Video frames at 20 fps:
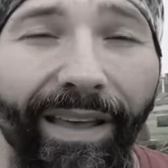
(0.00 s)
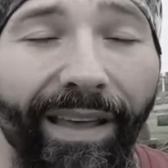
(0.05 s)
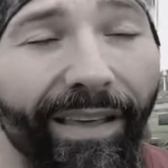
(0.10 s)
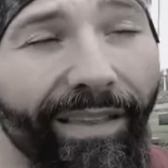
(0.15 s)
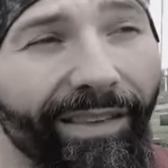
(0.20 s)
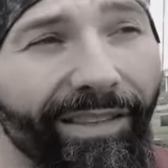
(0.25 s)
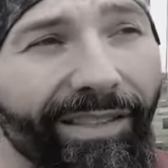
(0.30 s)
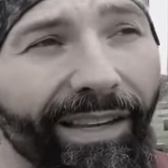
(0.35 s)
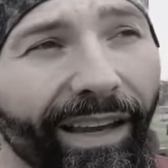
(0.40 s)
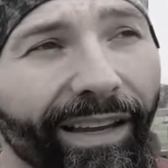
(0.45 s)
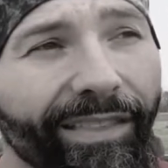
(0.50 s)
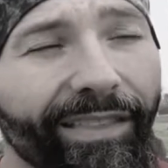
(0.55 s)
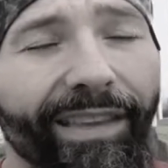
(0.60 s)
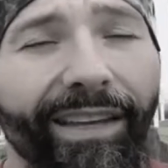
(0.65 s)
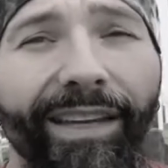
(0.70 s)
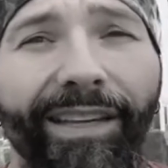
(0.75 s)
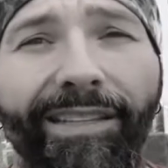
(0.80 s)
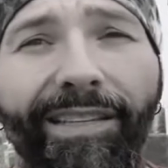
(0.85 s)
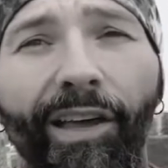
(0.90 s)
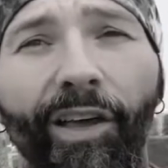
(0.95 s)
The second thing
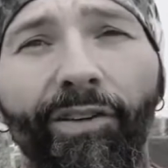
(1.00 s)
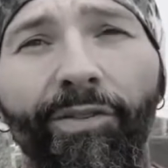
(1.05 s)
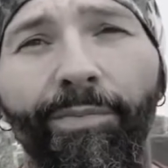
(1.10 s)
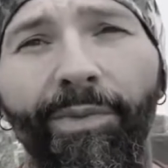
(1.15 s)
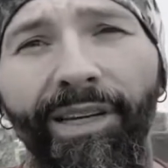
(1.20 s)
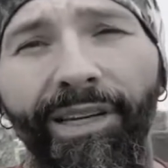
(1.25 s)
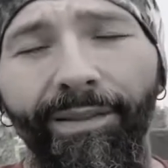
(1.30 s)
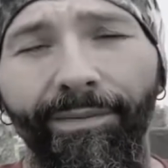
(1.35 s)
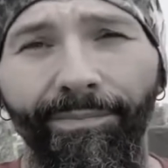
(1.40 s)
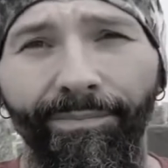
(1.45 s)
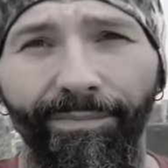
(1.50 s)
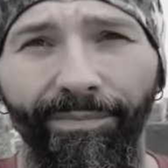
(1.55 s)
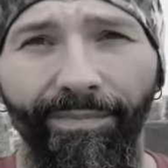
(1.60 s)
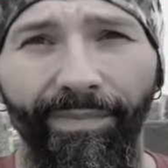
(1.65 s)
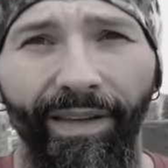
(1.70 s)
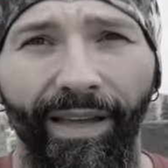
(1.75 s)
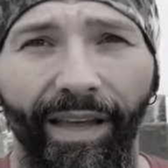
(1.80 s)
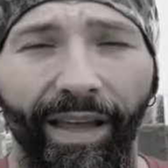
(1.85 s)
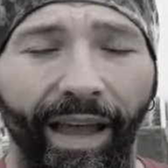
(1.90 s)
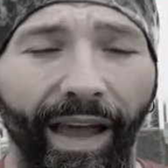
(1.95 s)
he tells me
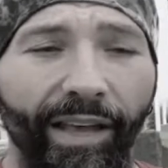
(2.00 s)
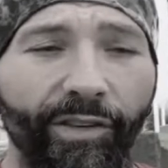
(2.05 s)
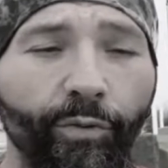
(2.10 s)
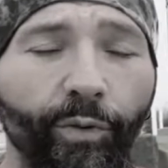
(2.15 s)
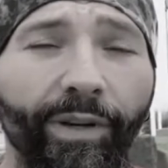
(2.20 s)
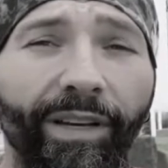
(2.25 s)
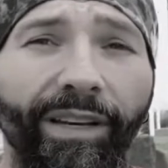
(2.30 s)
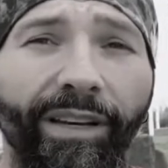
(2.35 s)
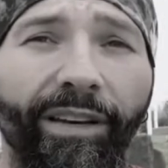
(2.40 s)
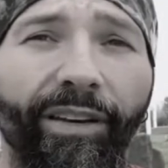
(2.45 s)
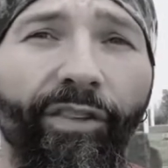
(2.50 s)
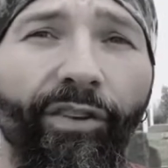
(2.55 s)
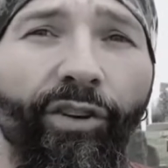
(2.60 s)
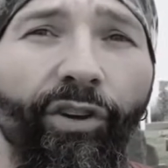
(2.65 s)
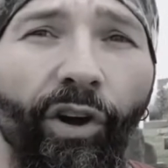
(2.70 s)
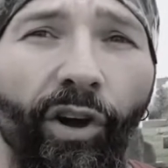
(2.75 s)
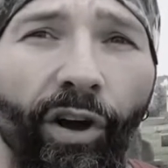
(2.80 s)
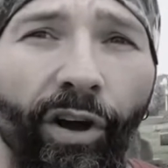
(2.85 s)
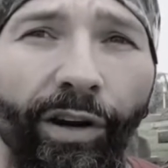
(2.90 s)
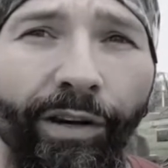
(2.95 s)
as we're getting into the
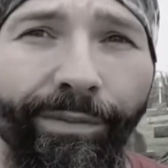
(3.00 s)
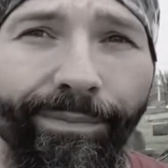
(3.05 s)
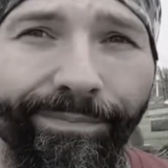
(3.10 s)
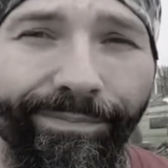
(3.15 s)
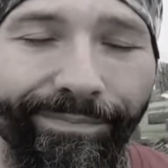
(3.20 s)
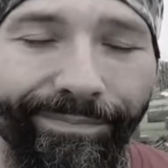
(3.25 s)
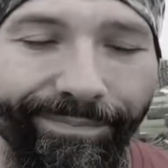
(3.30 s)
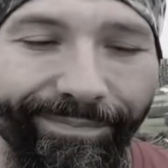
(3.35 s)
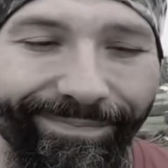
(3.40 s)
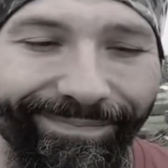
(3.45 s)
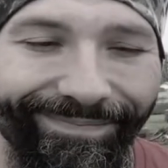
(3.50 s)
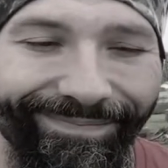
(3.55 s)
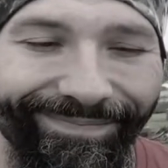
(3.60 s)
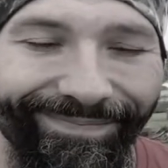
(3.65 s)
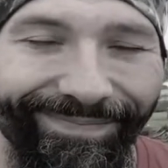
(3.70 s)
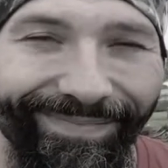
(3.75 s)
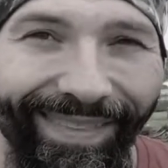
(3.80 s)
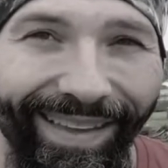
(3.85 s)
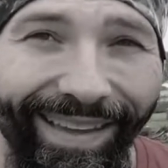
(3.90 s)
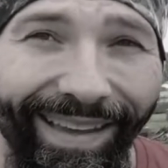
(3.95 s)
car
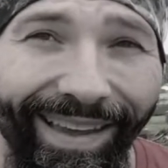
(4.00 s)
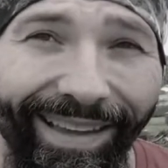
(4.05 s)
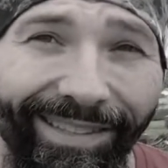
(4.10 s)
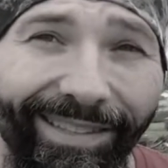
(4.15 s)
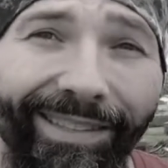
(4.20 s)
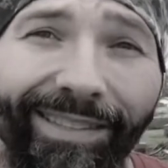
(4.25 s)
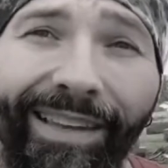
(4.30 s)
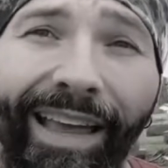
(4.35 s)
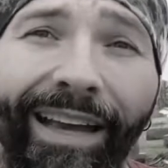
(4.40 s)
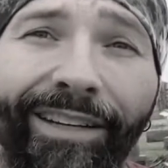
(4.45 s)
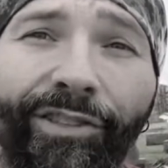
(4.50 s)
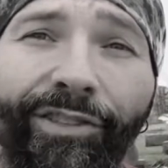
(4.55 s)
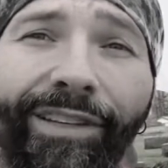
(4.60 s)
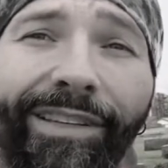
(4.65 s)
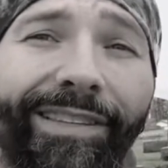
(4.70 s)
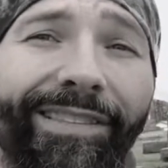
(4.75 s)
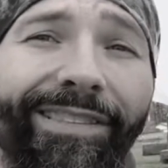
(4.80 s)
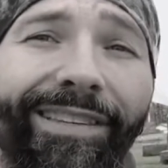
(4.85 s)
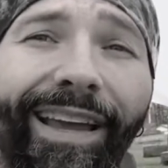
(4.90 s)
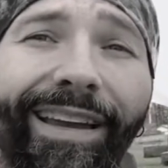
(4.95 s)
is this is actually
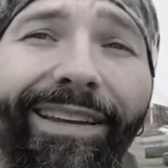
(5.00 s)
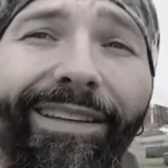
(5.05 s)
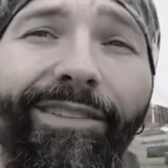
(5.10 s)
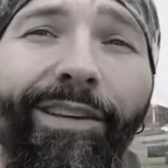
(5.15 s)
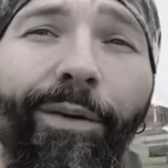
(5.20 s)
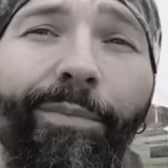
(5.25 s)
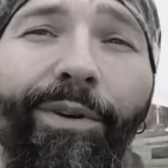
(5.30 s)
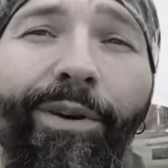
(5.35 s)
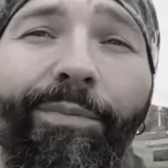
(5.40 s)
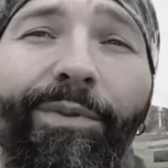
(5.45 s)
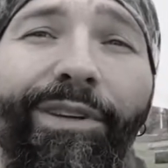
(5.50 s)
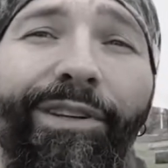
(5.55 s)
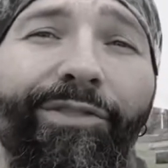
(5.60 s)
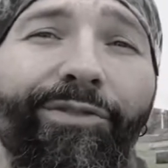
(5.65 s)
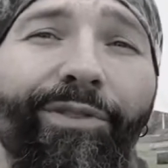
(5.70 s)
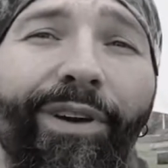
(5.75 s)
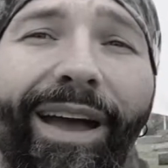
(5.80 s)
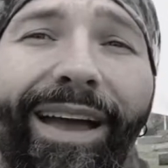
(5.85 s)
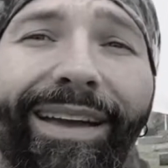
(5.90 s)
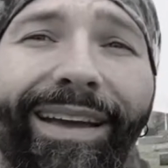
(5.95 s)
his second WWE
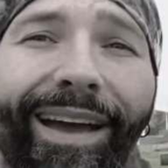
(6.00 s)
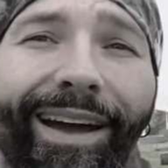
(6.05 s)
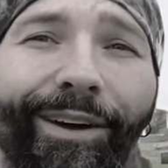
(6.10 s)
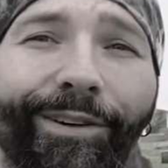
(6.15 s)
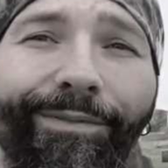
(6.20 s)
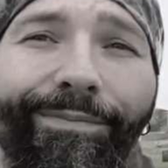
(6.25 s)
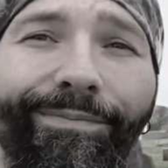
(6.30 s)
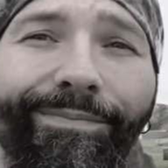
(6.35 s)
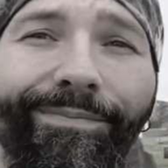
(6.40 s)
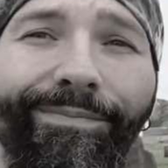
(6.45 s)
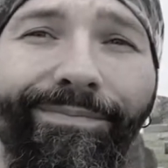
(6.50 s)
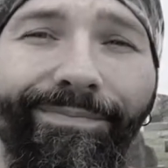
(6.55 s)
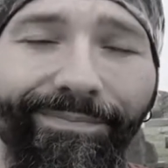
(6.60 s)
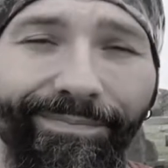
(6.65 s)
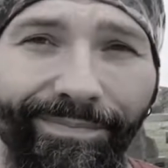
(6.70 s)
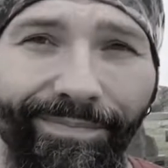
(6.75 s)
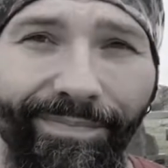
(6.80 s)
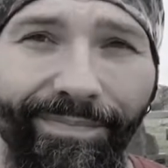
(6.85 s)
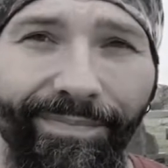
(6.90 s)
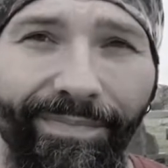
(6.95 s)
tryout.
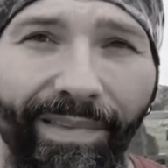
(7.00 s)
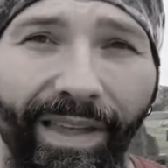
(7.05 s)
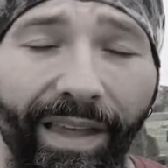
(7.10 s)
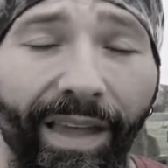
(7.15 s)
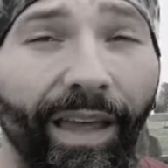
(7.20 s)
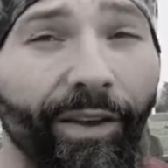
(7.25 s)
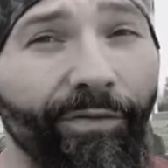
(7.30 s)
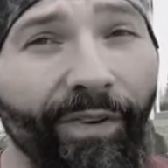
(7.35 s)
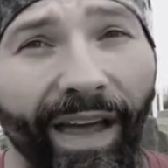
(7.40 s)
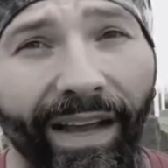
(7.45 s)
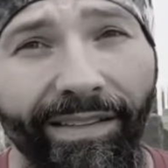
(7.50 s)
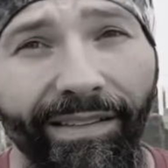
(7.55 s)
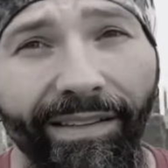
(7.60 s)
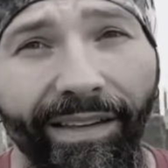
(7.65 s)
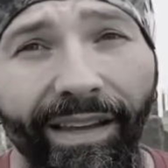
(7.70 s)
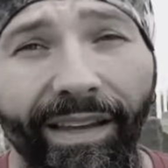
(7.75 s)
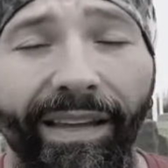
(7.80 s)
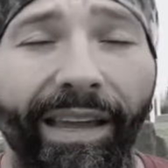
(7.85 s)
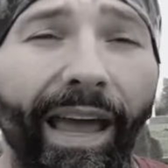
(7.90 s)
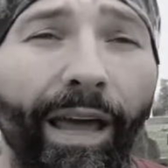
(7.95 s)
In fact,
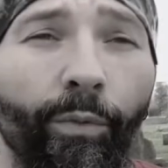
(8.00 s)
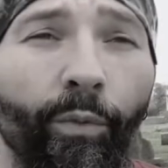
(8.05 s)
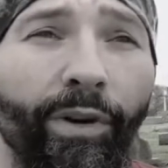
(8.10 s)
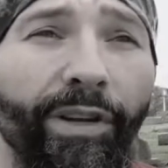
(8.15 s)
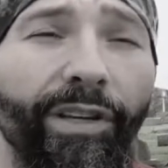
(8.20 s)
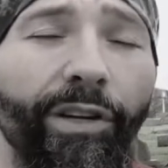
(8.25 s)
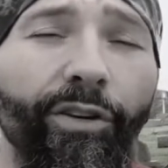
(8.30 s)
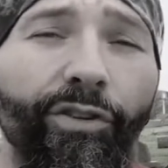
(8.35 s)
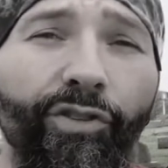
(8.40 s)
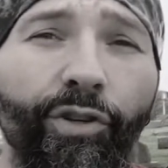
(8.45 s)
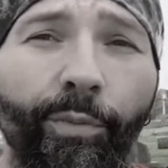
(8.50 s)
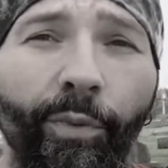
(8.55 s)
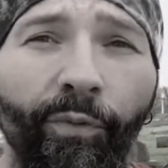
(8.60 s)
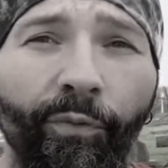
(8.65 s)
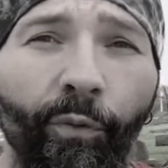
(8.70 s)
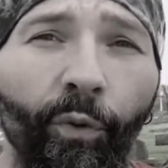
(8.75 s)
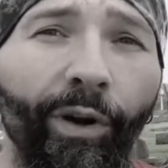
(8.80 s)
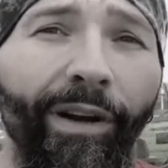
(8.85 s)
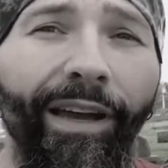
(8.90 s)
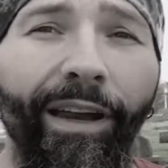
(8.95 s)
he had one a year or two
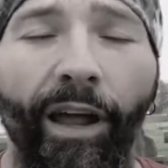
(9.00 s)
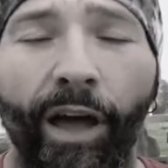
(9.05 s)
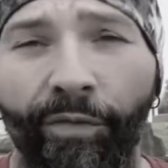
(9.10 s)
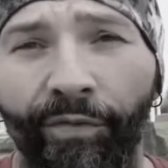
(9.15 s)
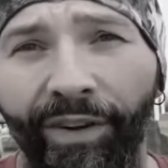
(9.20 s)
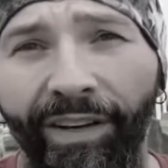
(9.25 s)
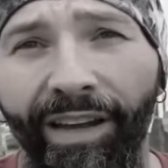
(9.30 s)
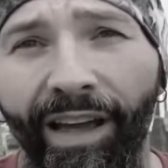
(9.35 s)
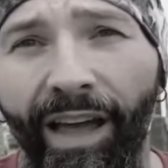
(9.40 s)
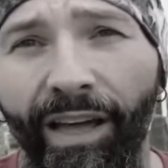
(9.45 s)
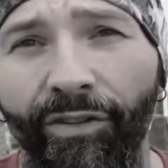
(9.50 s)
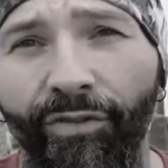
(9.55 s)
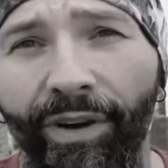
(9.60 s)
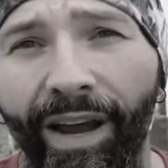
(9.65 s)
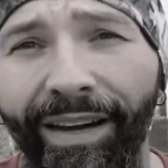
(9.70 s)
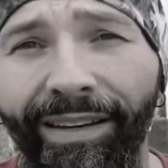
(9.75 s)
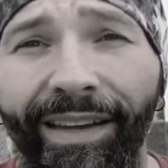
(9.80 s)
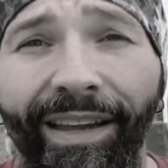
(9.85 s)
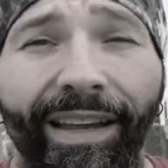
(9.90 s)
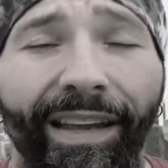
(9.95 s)
before, got offered a
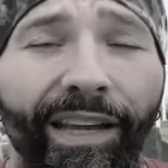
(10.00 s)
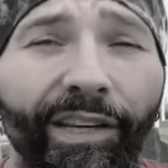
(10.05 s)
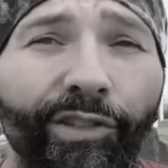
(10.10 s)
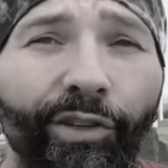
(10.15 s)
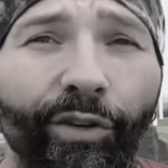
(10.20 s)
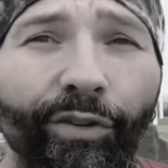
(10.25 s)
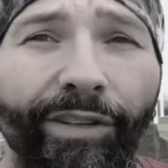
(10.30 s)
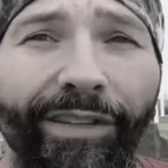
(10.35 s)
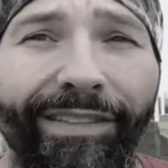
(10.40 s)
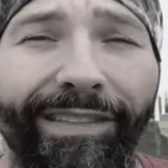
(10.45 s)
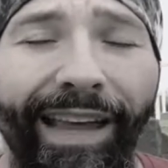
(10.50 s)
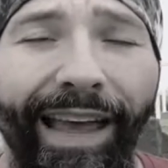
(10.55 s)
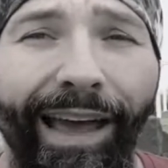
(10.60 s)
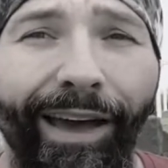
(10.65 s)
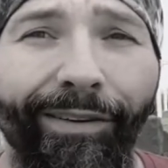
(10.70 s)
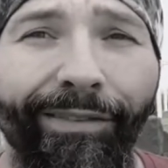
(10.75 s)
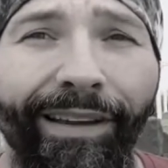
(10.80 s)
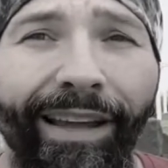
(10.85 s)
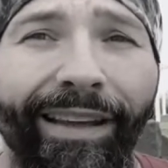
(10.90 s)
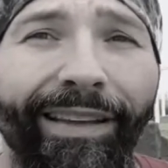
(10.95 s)
contract. He turned it
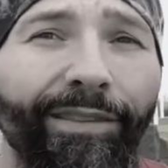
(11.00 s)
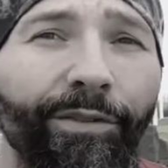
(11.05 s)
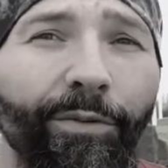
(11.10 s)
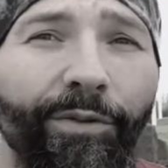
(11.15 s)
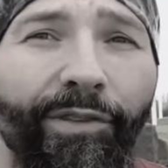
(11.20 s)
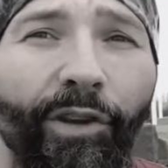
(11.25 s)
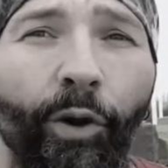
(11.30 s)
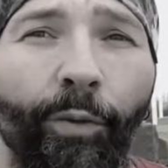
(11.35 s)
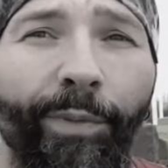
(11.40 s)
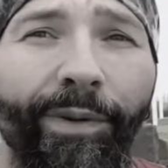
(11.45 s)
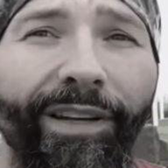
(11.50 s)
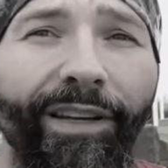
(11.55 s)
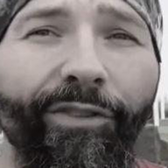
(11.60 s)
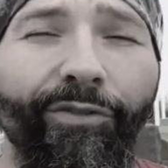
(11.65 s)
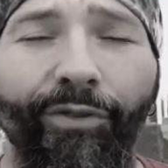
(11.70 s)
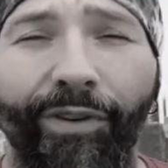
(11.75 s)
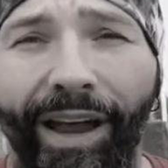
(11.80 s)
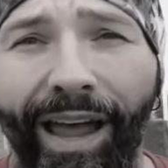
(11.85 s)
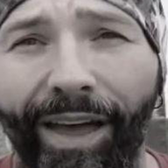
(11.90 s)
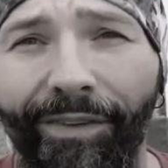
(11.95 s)
down because he was hoping to get
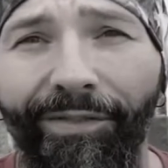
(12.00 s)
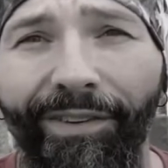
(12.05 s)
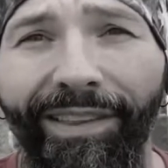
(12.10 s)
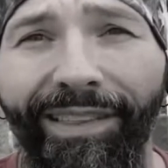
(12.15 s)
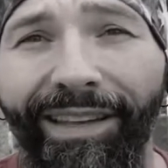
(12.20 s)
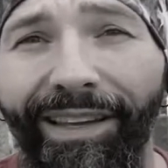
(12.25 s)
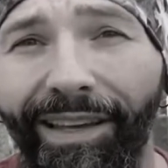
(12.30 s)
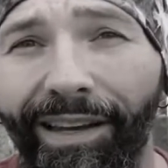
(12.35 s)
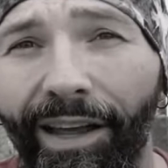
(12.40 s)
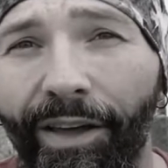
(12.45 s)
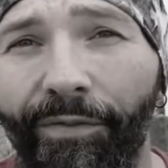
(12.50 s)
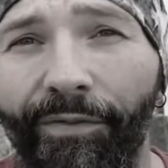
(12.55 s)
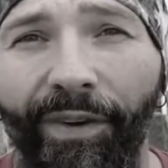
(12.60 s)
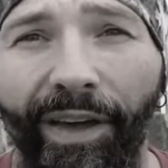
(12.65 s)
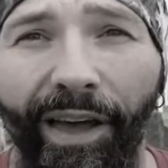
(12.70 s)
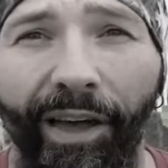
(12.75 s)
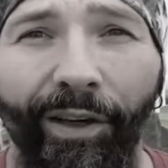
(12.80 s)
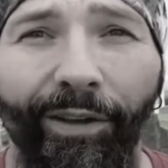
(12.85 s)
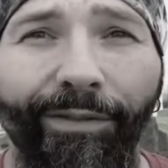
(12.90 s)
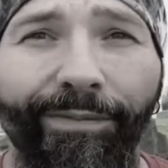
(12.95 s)
drafted in the
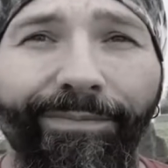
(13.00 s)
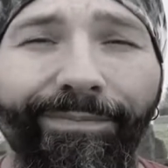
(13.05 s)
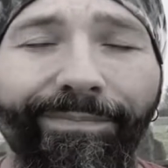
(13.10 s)
NFL.